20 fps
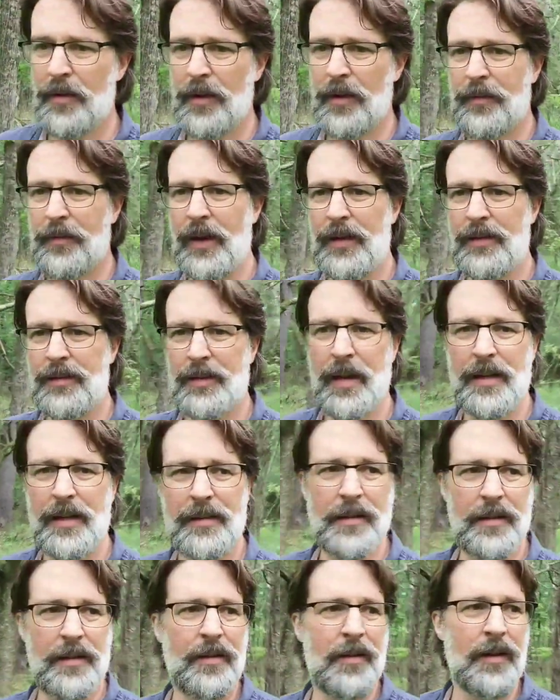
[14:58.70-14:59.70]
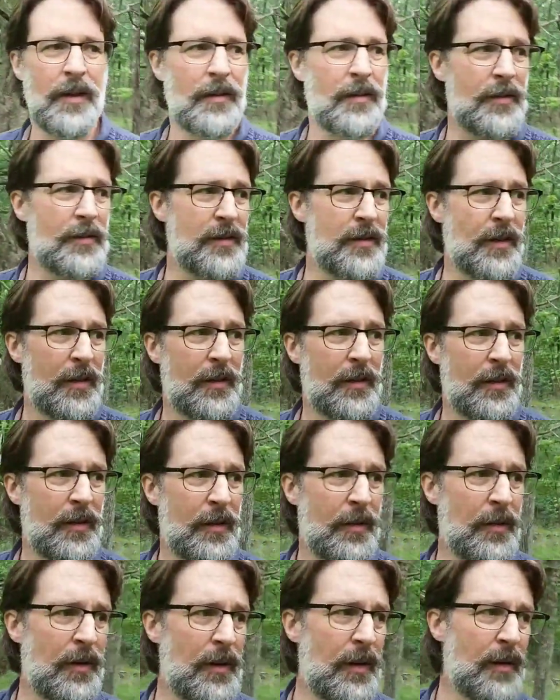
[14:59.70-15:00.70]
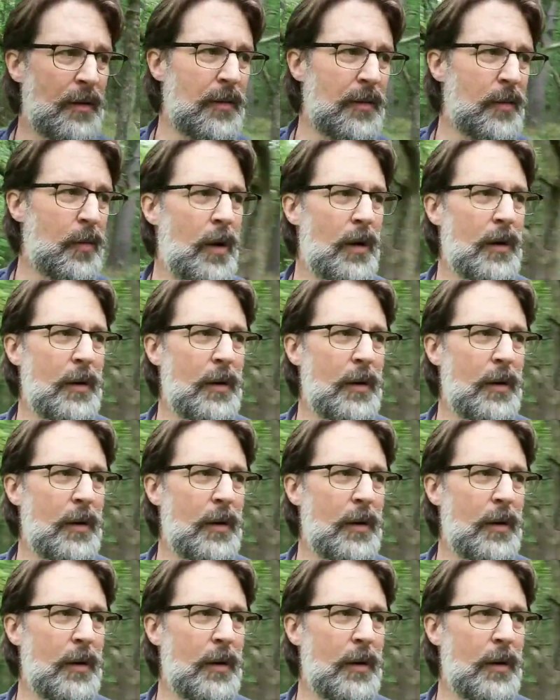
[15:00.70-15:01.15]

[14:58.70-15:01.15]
Okay, guys can hear that. There's thunder going on. I'm gonna